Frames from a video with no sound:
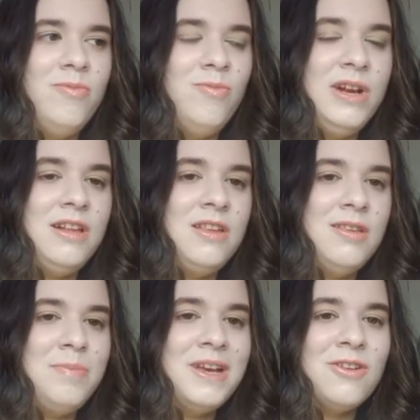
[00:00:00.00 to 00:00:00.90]
we'd
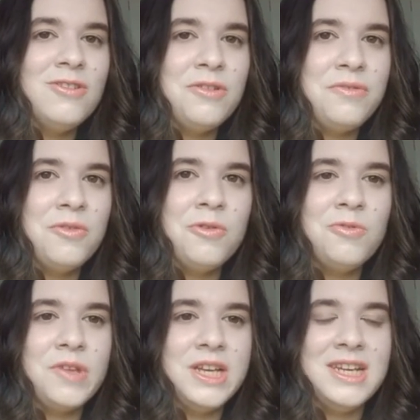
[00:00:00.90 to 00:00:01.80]
speak on the
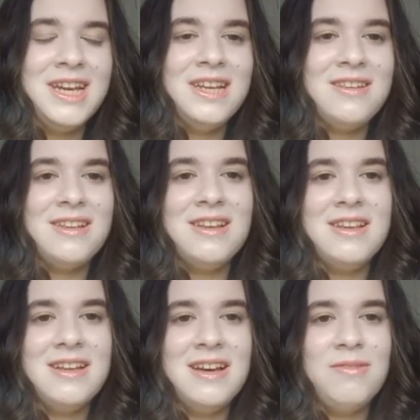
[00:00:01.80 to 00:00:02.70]
phone, like texting
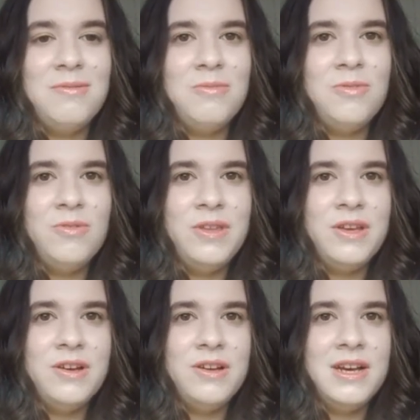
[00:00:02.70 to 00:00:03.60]
and that when we were
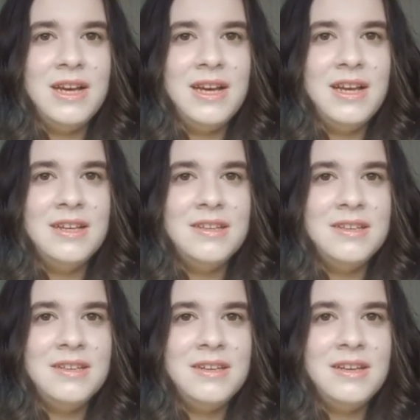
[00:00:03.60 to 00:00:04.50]
there,
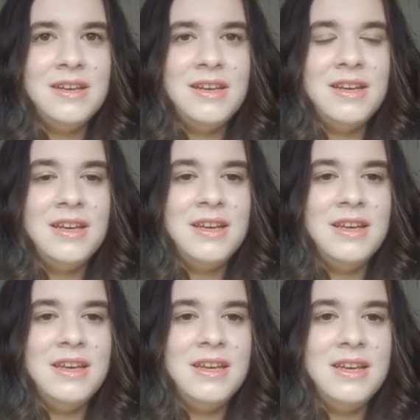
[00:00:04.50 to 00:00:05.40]
and
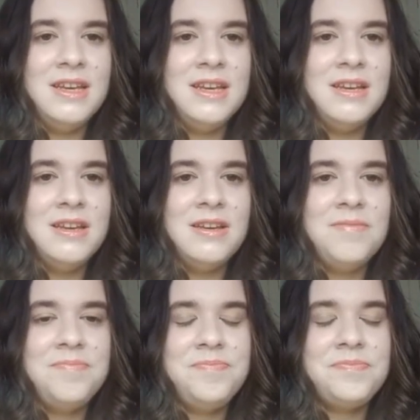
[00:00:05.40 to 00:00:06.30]
he
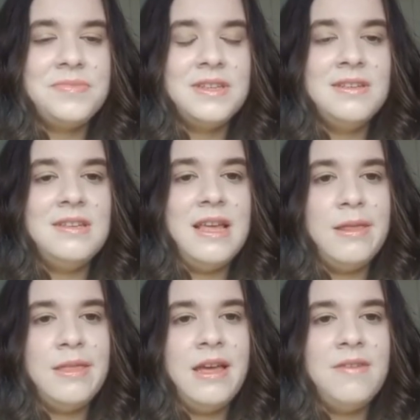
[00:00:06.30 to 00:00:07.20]

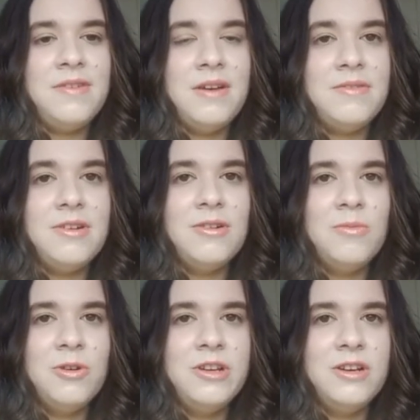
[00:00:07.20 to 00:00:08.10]
says that if I ever
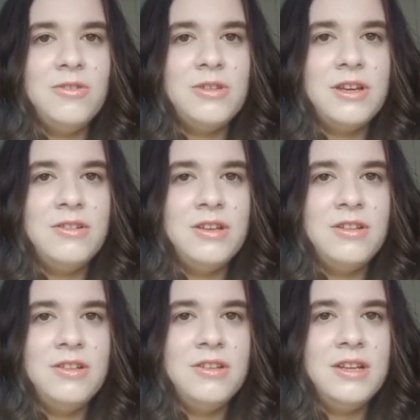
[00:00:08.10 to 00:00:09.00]
want to go down to
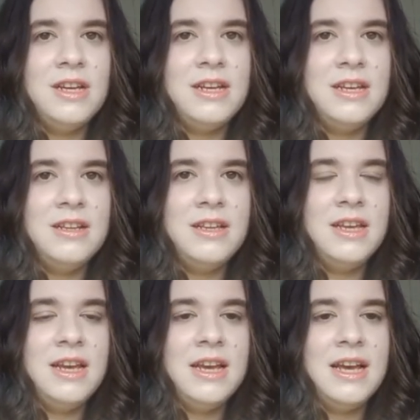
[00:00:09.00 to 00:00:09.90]
London, I can
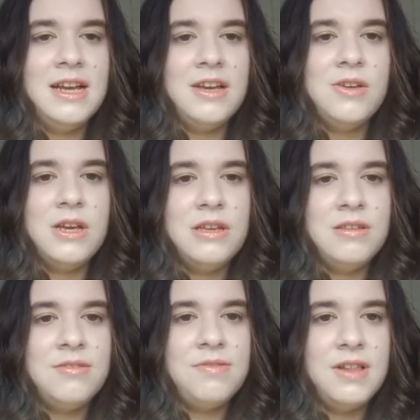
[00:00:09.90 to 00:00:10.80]
like hang out at
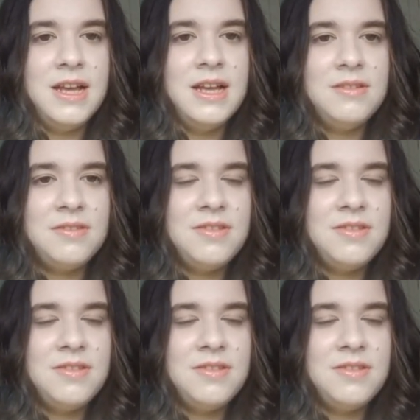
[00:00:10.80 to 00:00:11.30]
his flat and